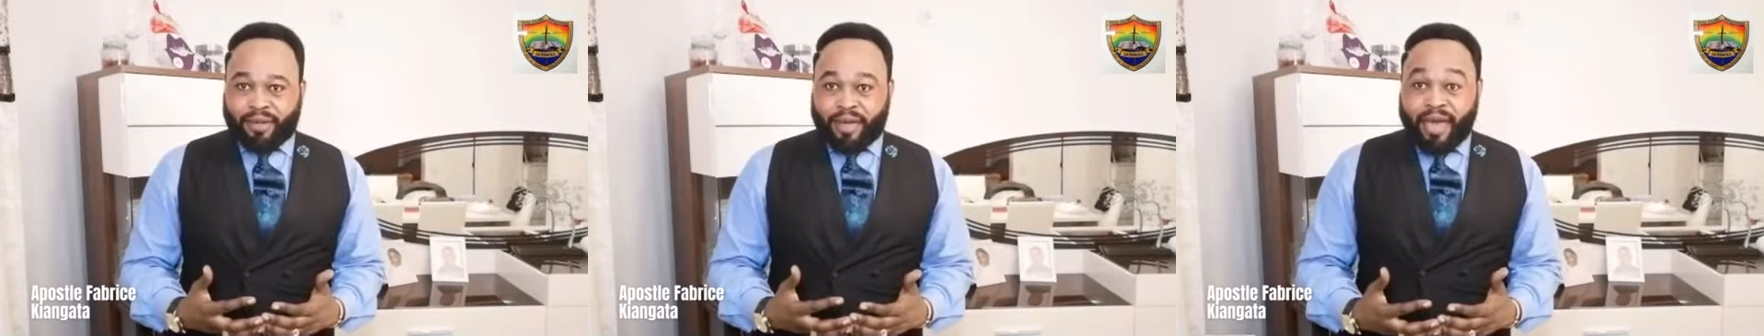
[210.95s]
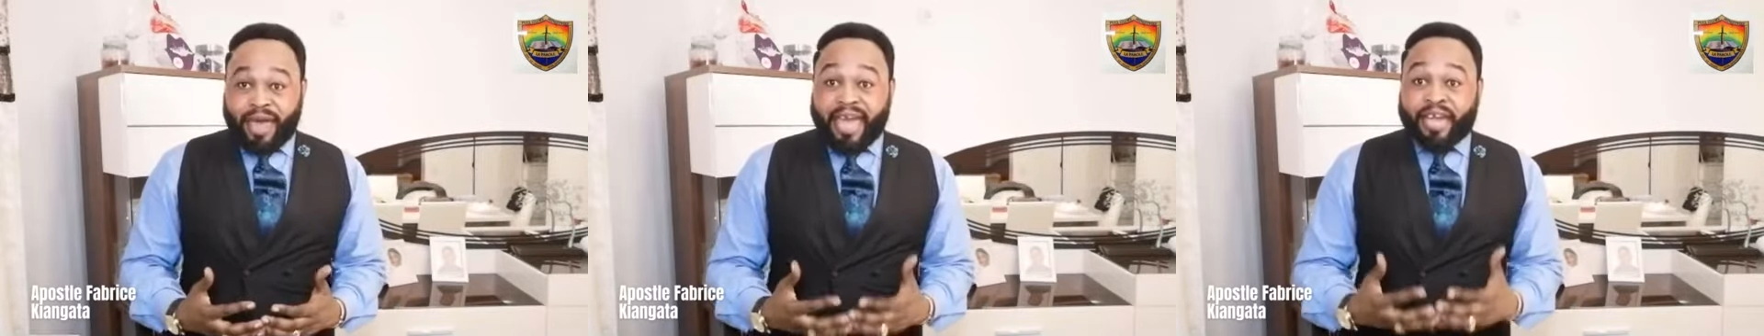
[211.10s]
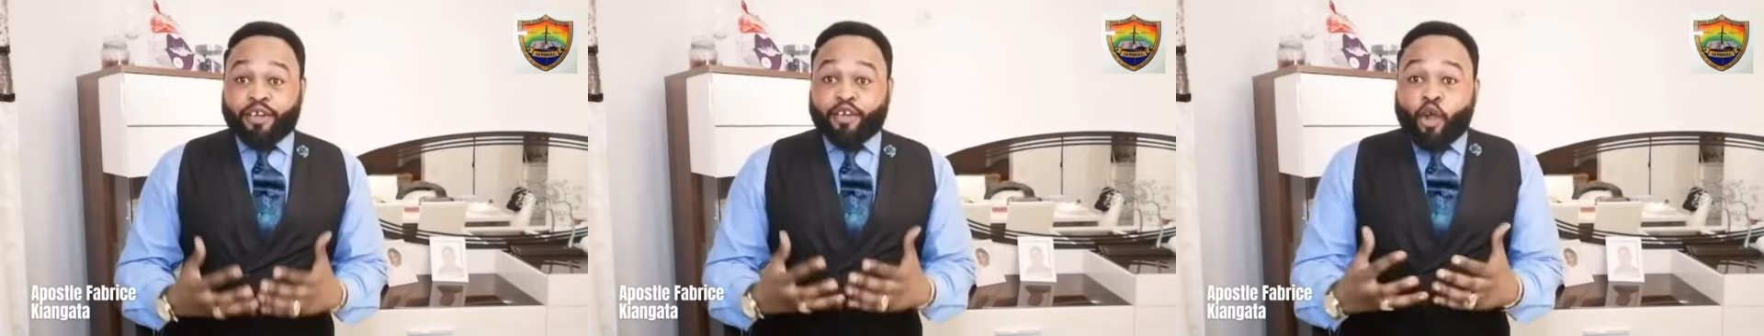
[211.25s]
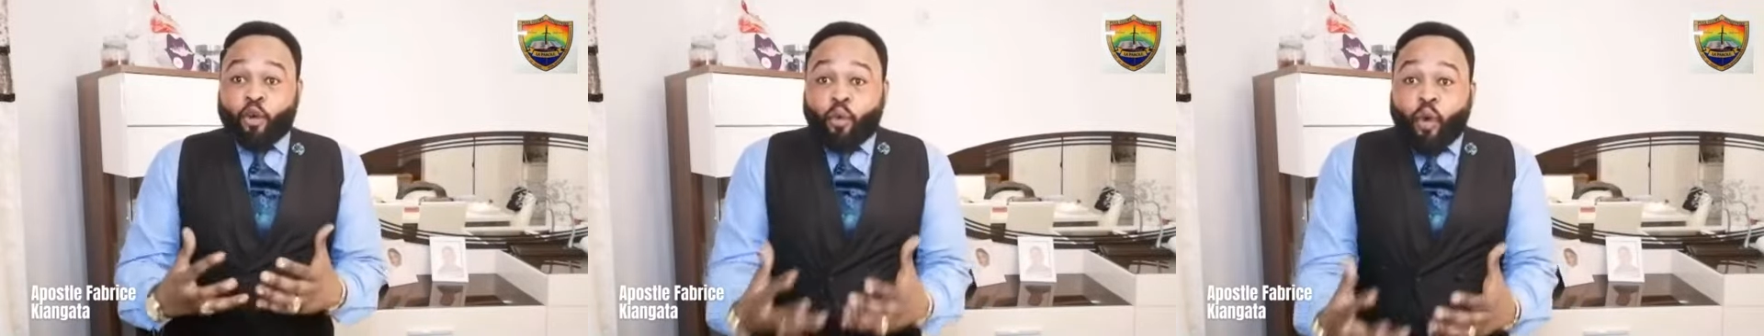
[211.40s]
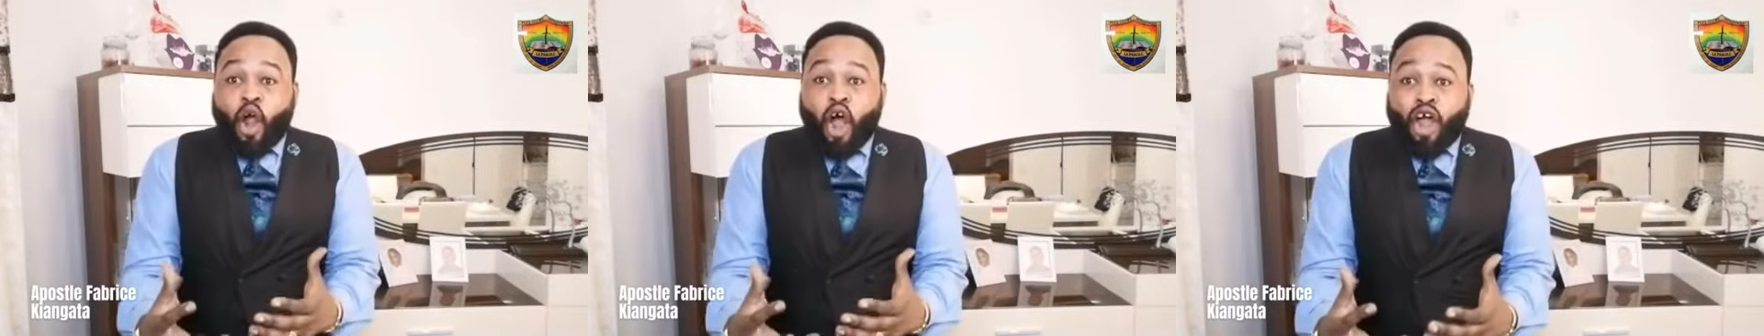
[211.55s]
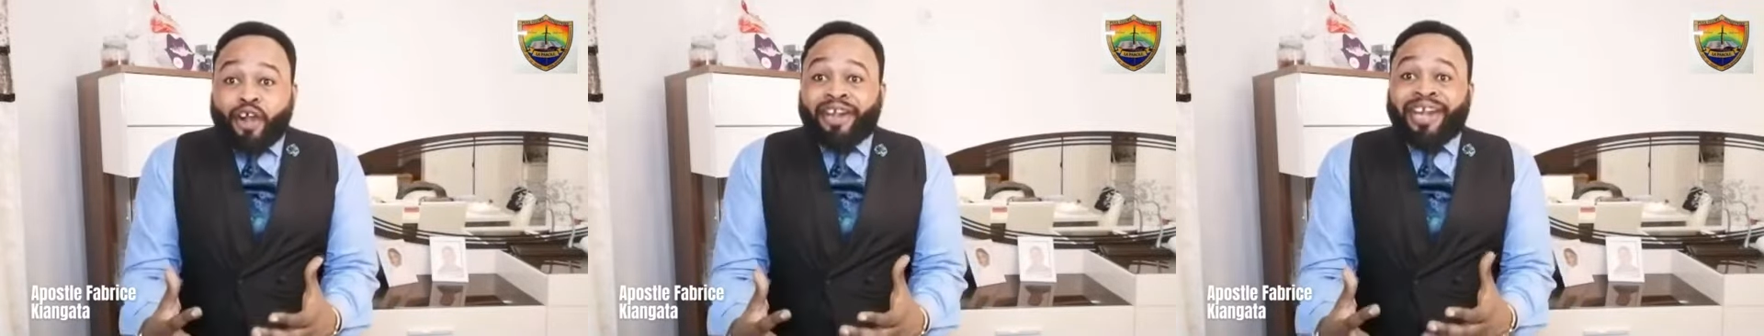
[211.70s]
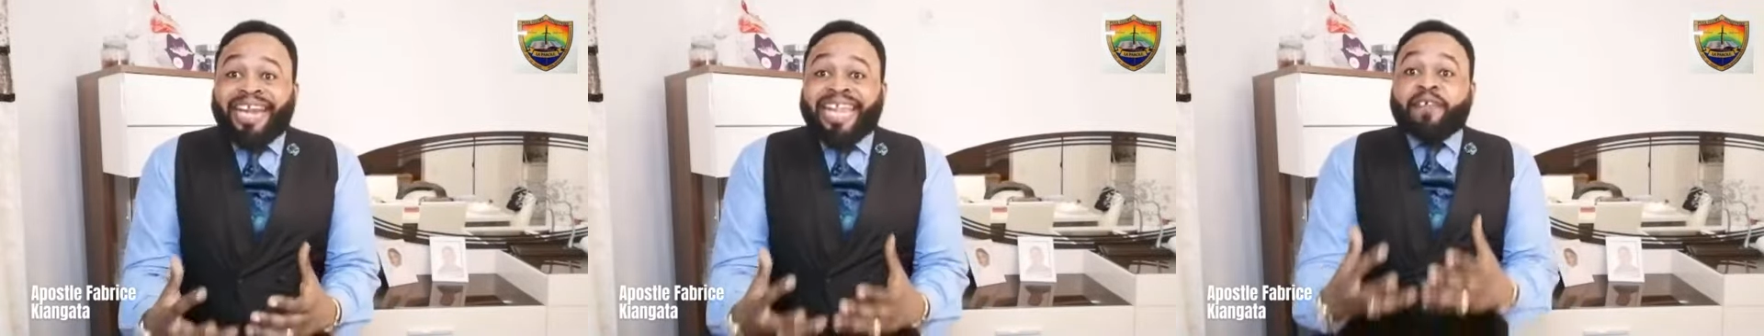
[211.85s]
and the
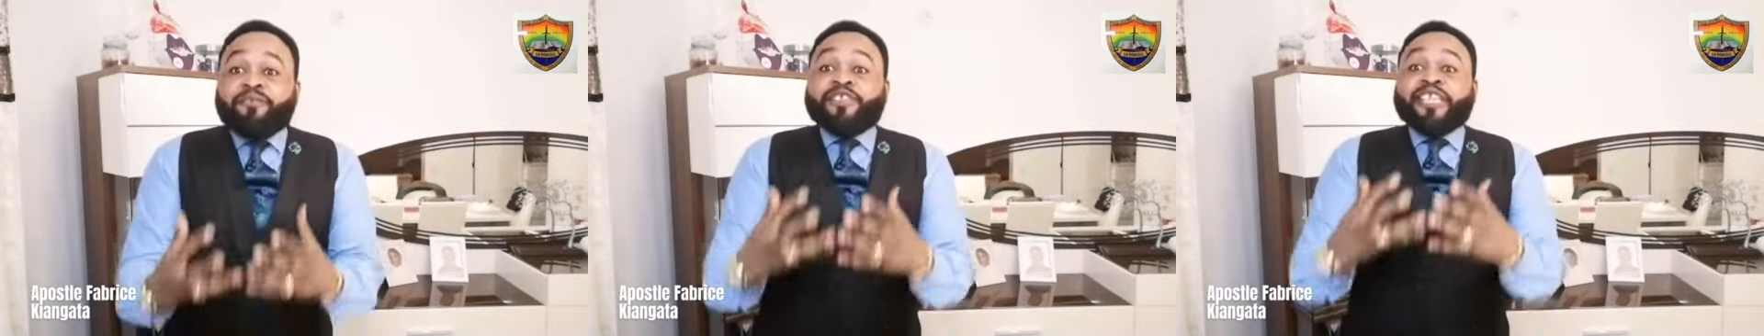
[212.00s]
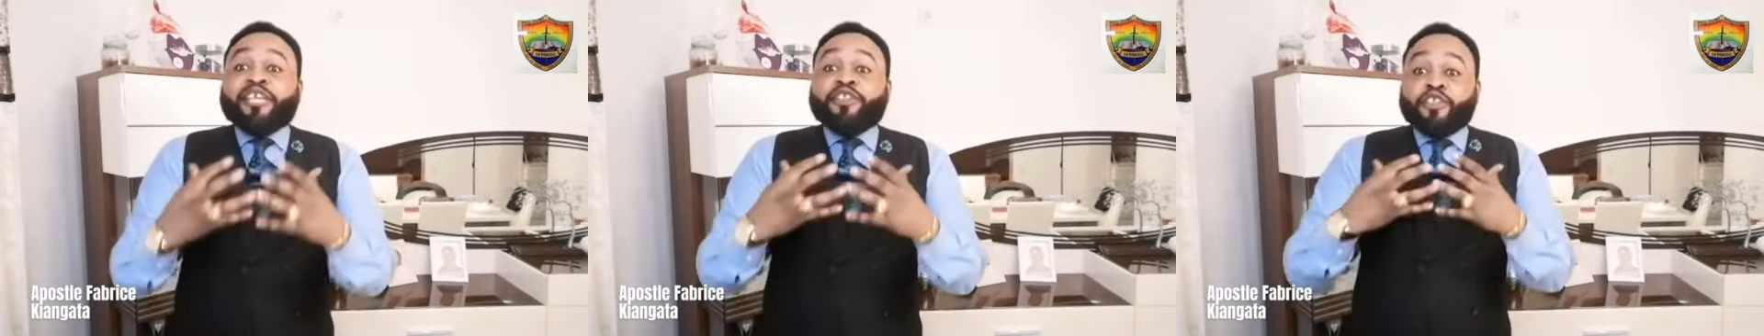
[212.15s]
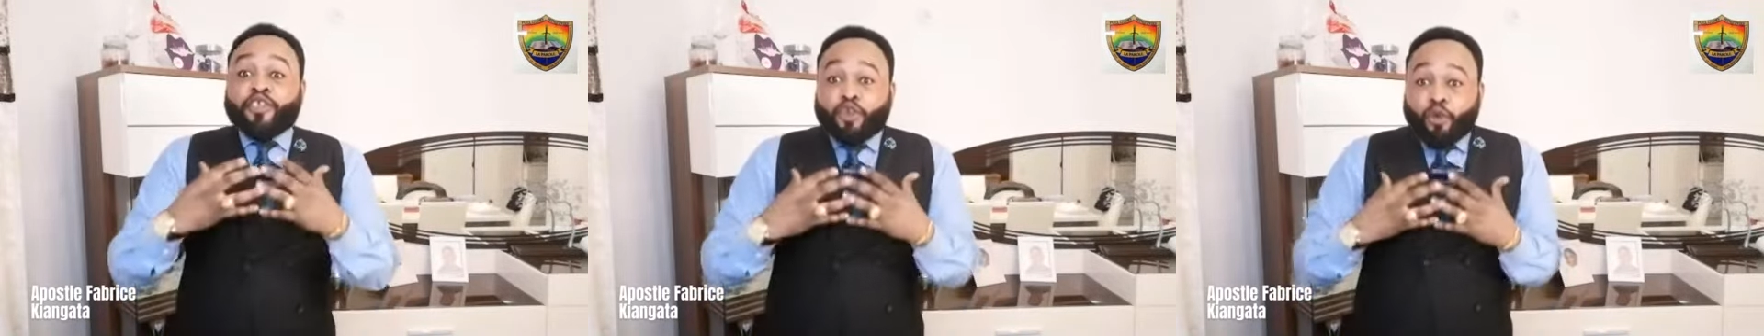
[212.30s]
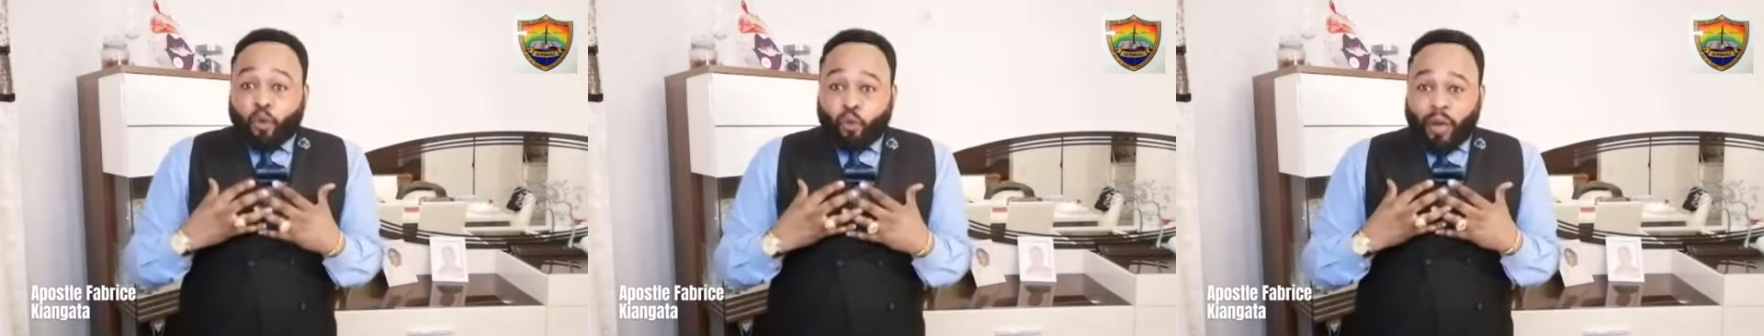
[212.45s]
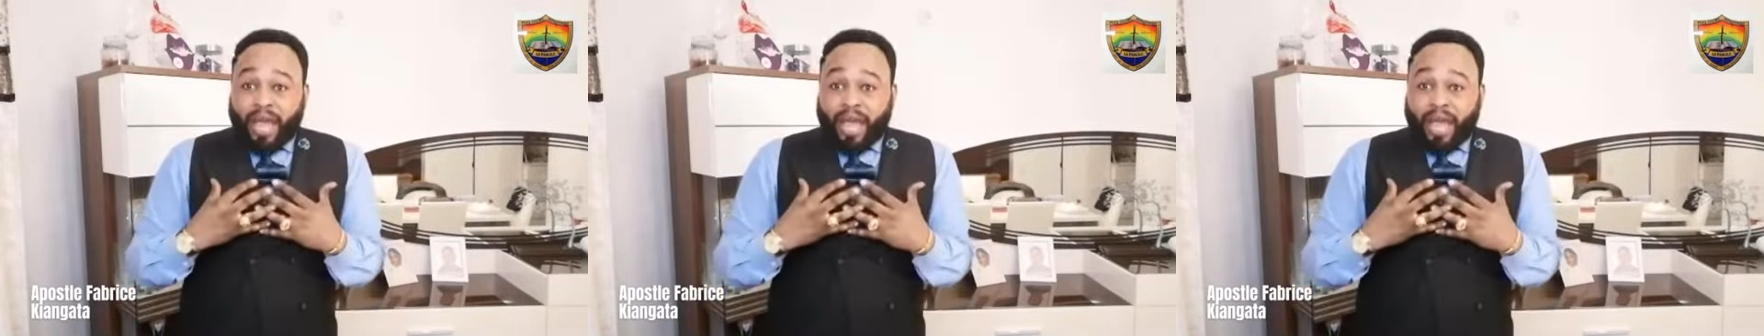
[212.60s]
word lives in you,